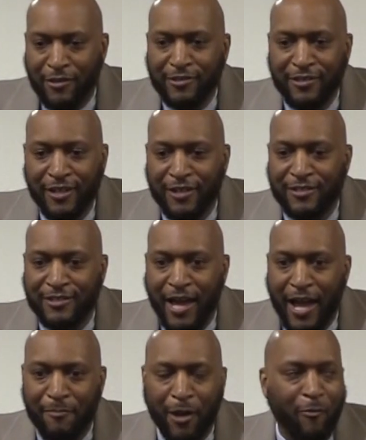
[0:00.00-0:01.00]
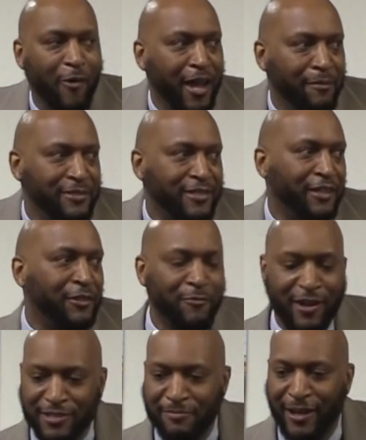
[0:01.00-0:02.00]
Why don't you get a job at Wegmans like the
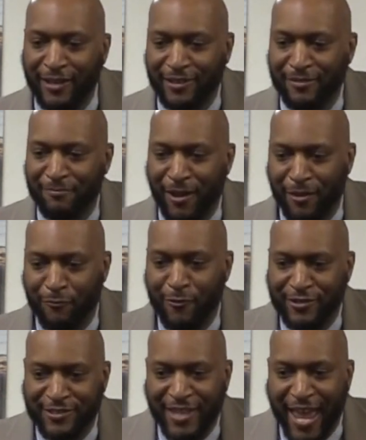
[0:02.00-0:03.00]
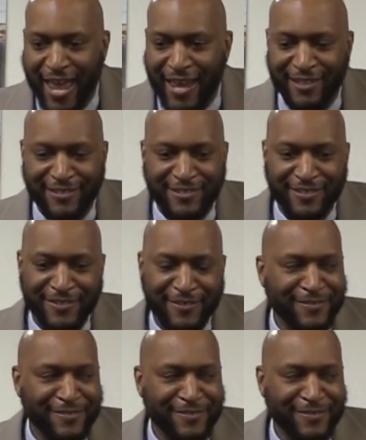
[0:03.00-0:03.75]
rest of my friends' dads?"